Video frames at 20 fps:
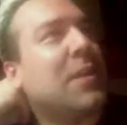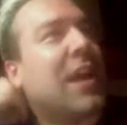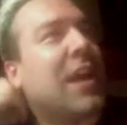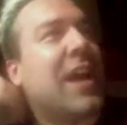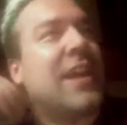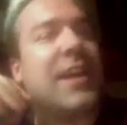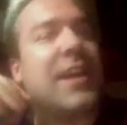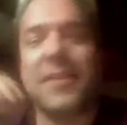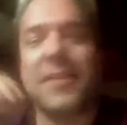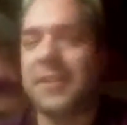I
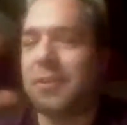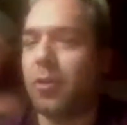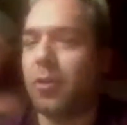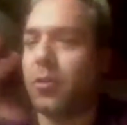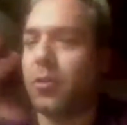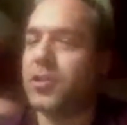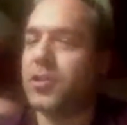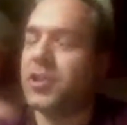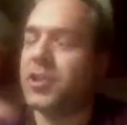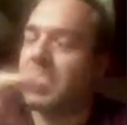mean, I
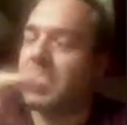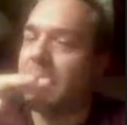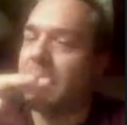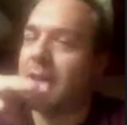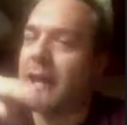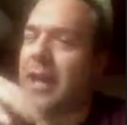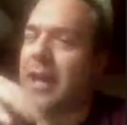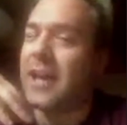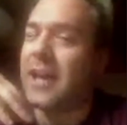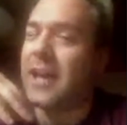get
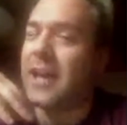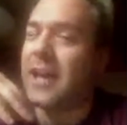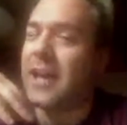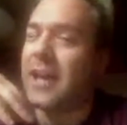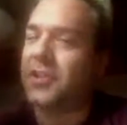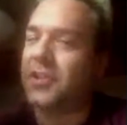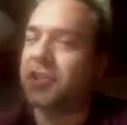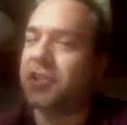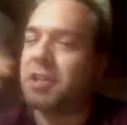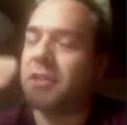I
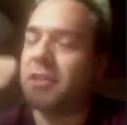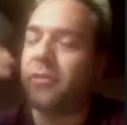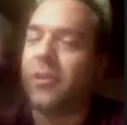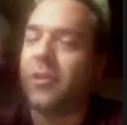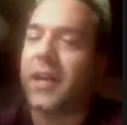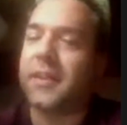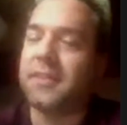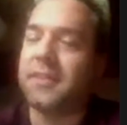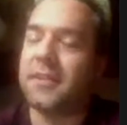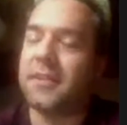get the
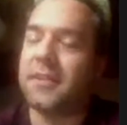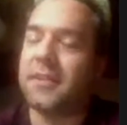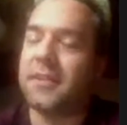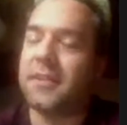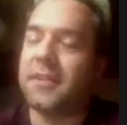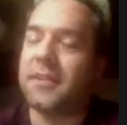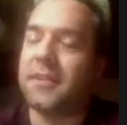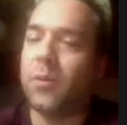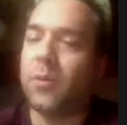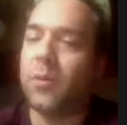general
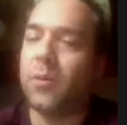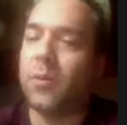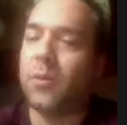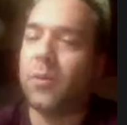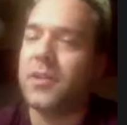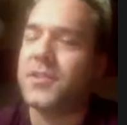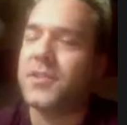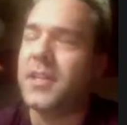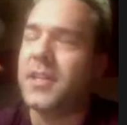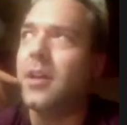idea of what
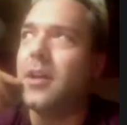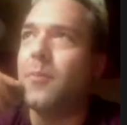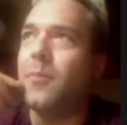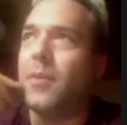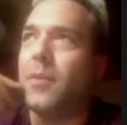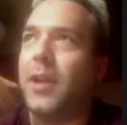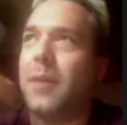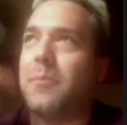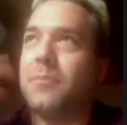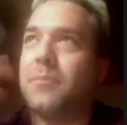you're
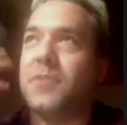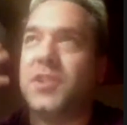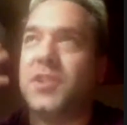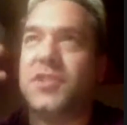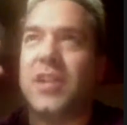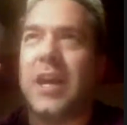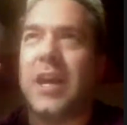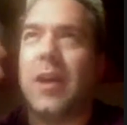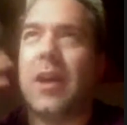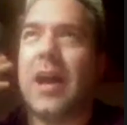saying,
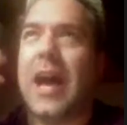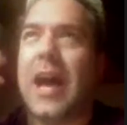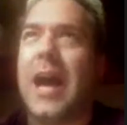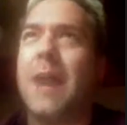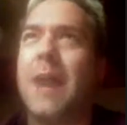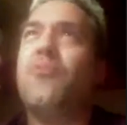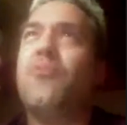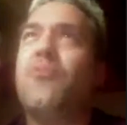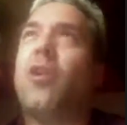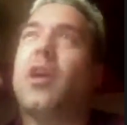but I'm
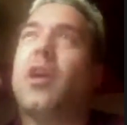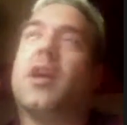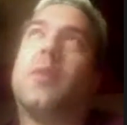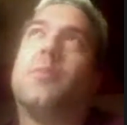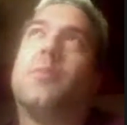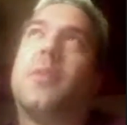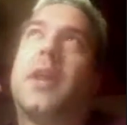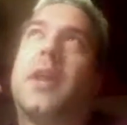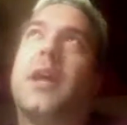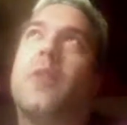
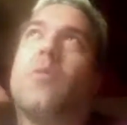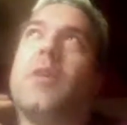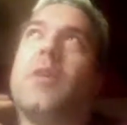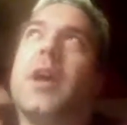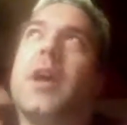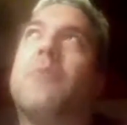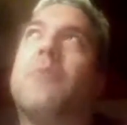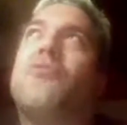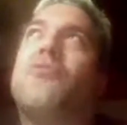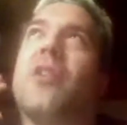drawing a
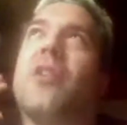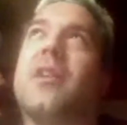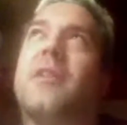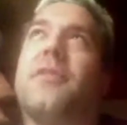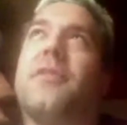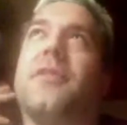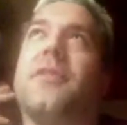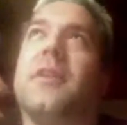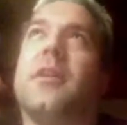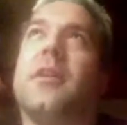blank when
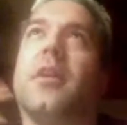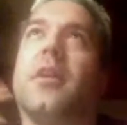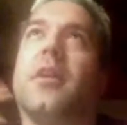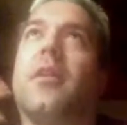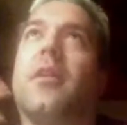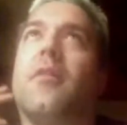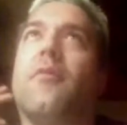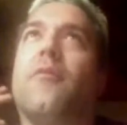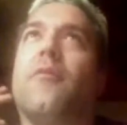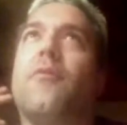I'm trying to
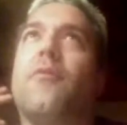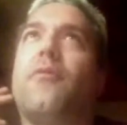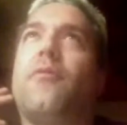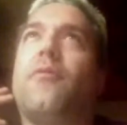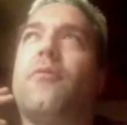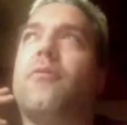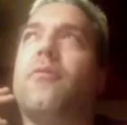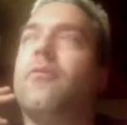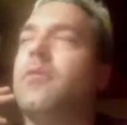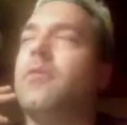think
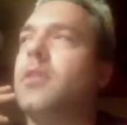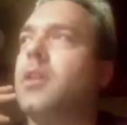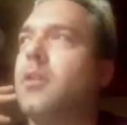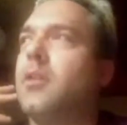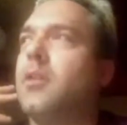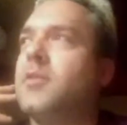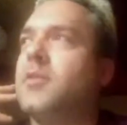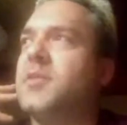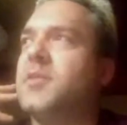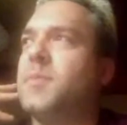of
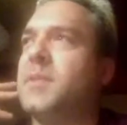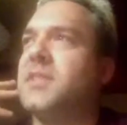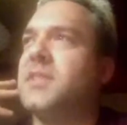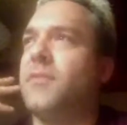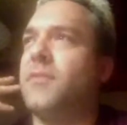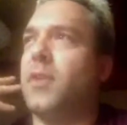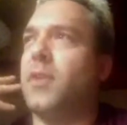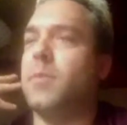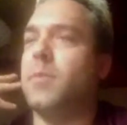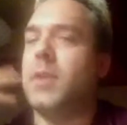
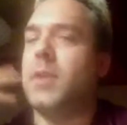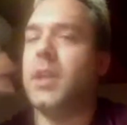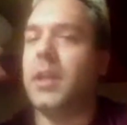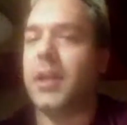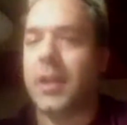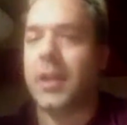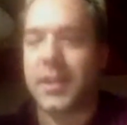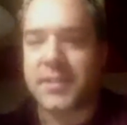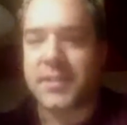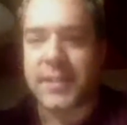
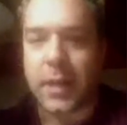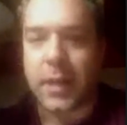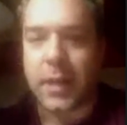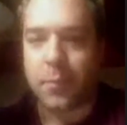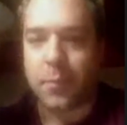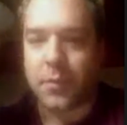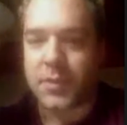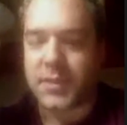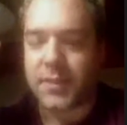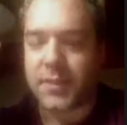specific media
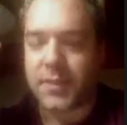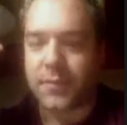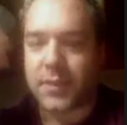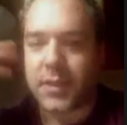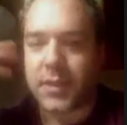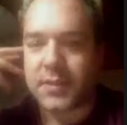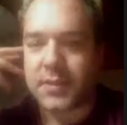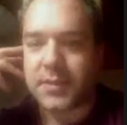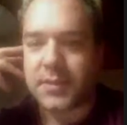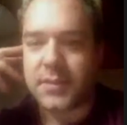
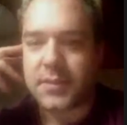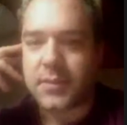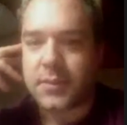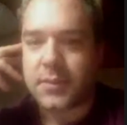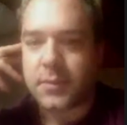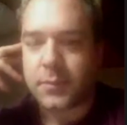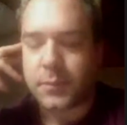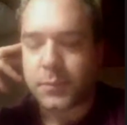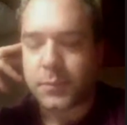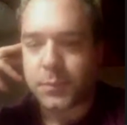examples of
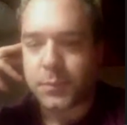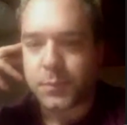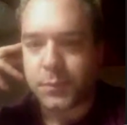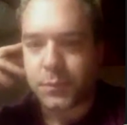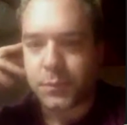this.